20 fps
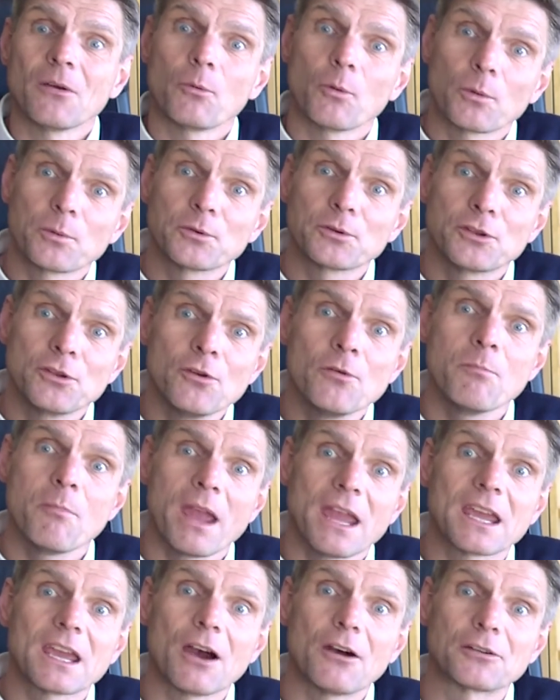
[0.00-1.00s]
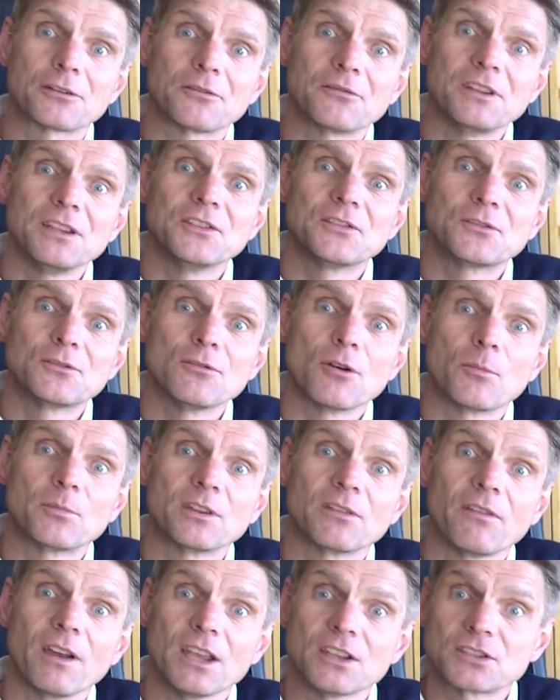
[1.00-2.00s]
What would you make out of these two
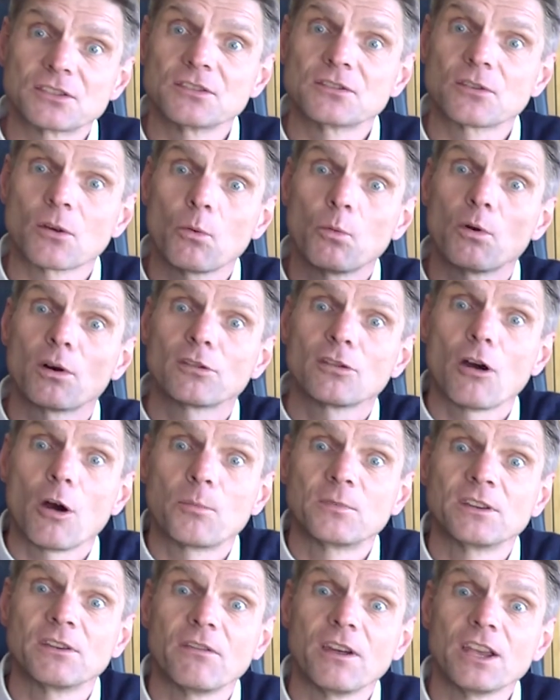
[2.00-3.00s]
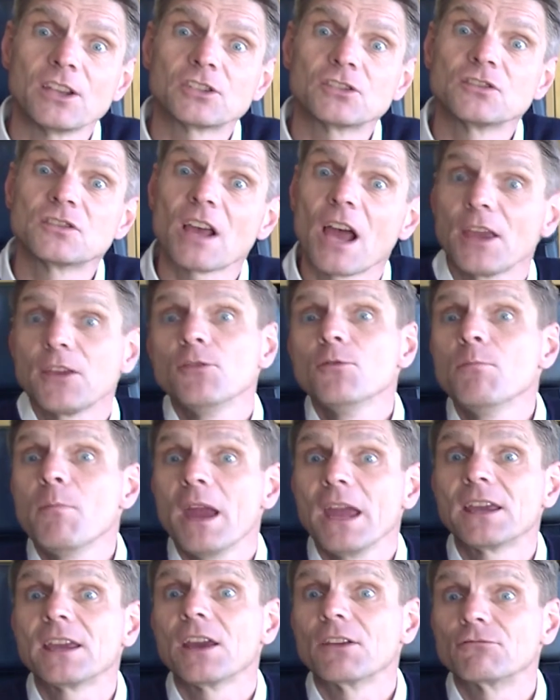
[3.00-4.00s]
observations, or what observations are you
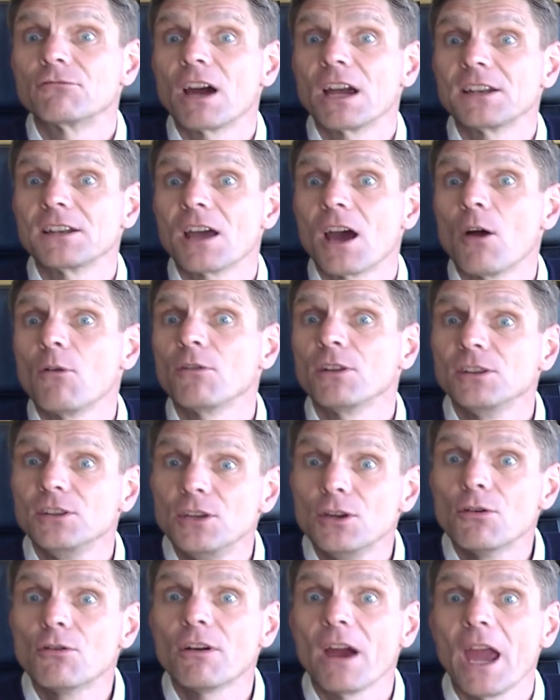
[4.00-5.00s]
making right now in your